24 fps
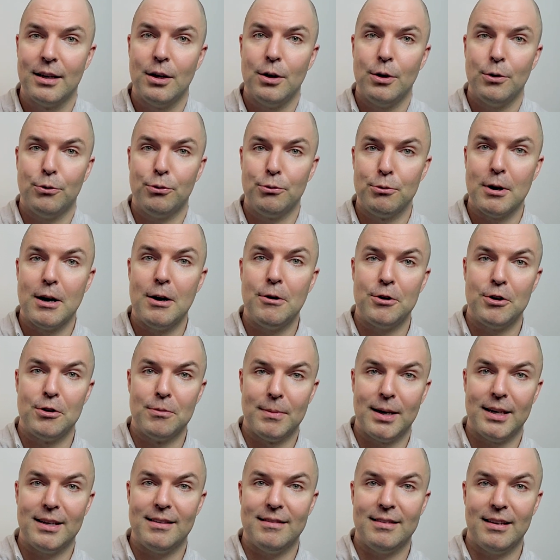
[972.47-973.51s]
throughout your
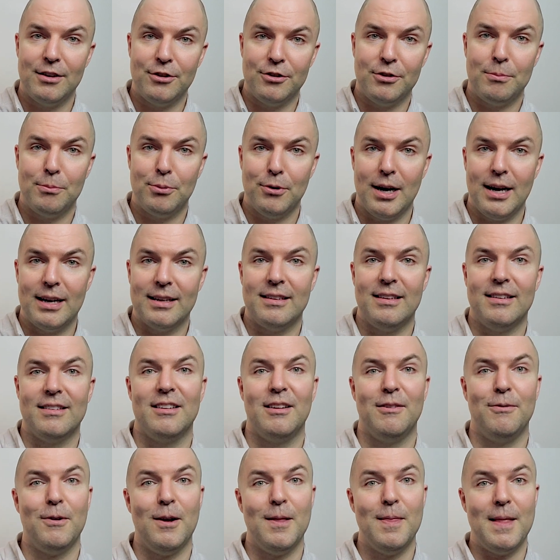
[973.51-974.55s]
meditation practice. I
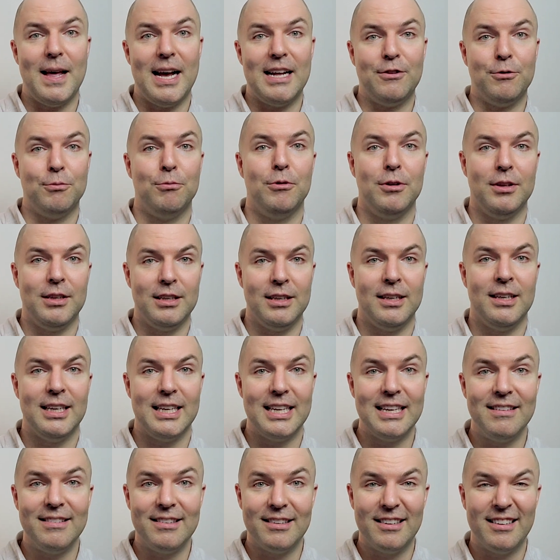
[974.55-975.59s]
find that's really
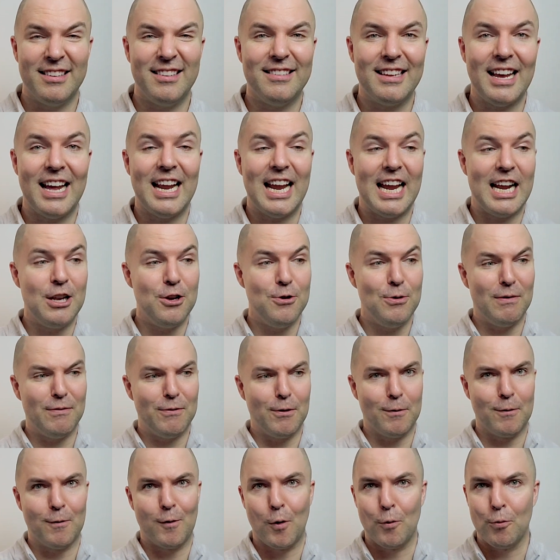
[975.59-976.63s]
easy to set, and you have a
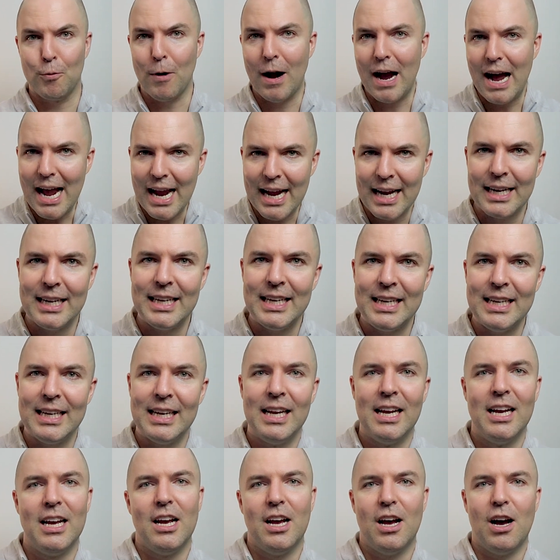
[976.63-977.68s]
variety
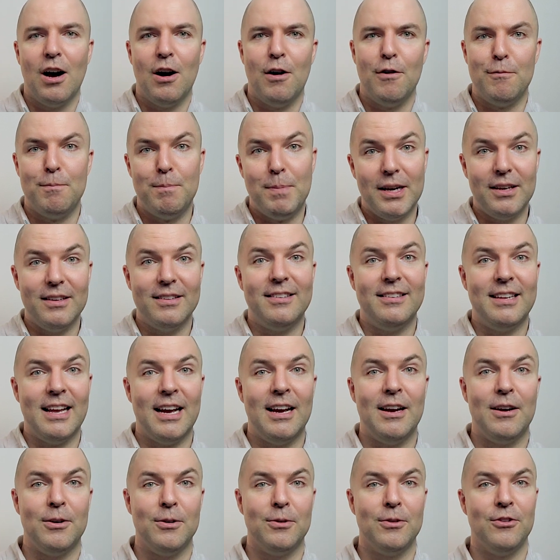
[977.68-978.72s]
of bell
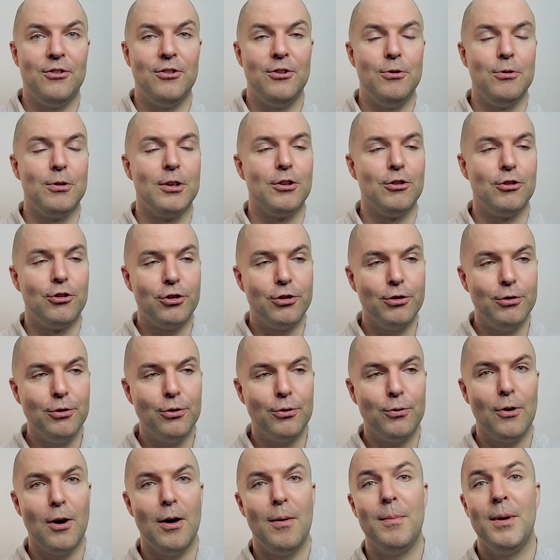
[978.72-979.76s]
sounds you can choose
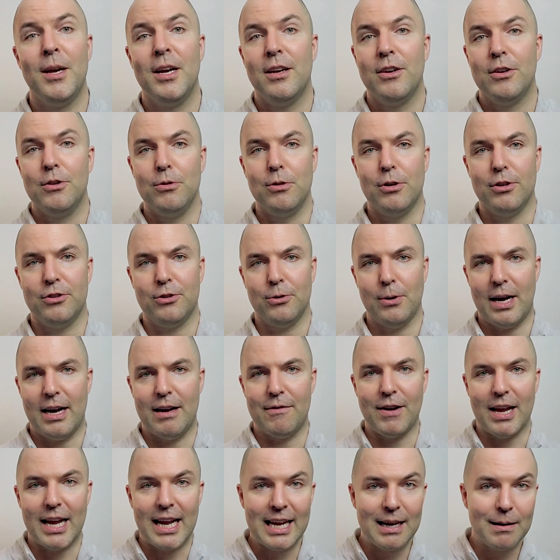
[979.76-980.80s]
from. You also
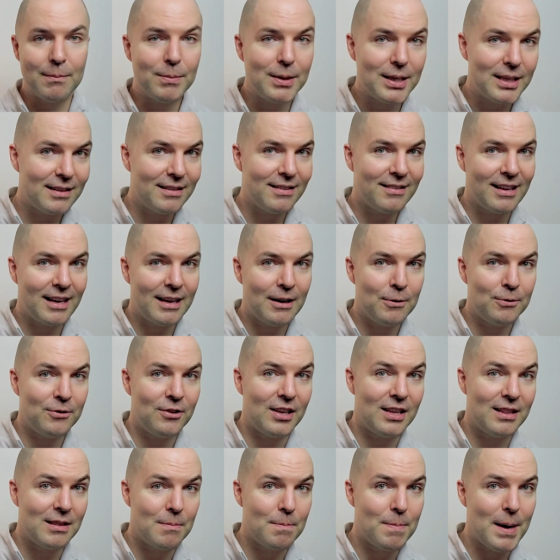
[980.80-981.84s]
have ambient sounds
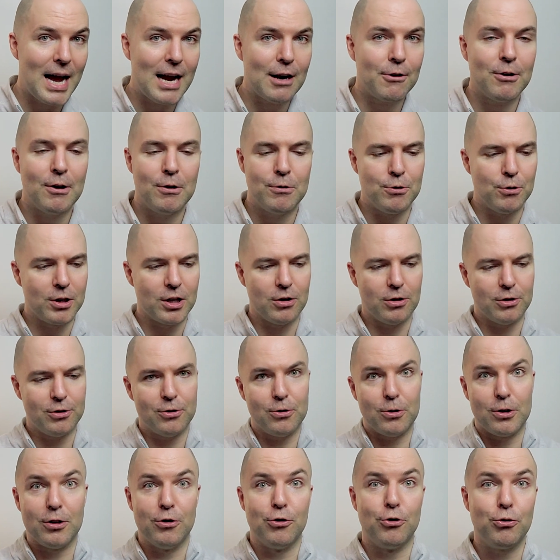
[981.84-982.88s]
in the background. You can
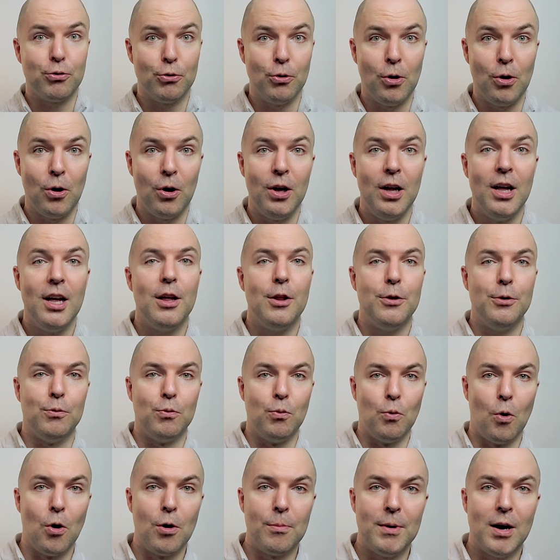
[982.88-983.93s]
also control the
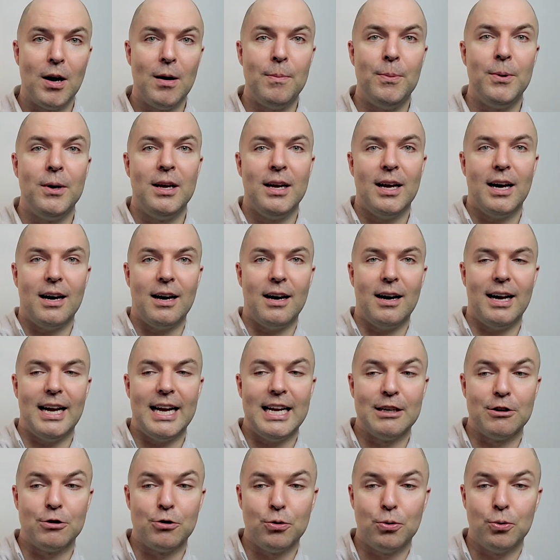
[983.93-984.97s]
warm-up
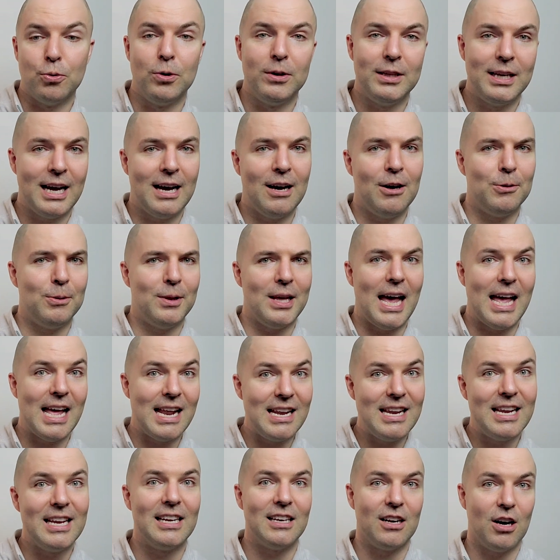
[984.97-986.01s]
and cool down, the
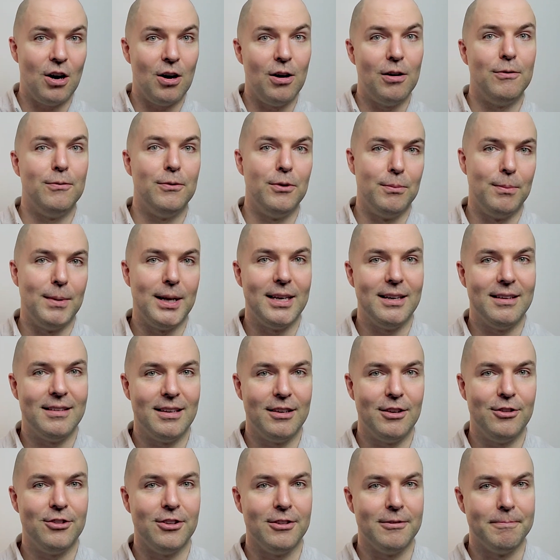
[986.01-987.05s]
ending of the
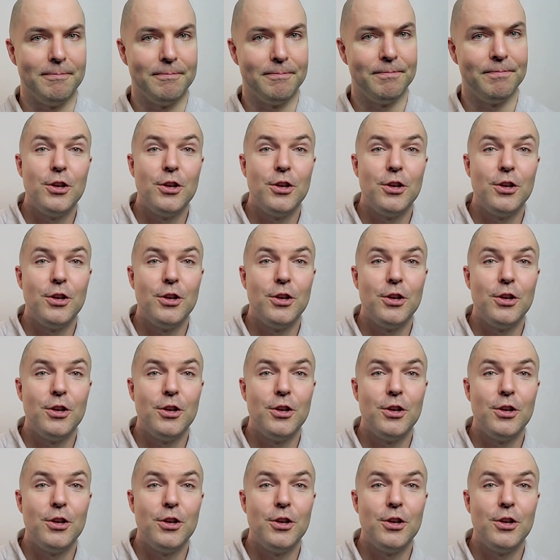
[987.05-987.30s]
meditation.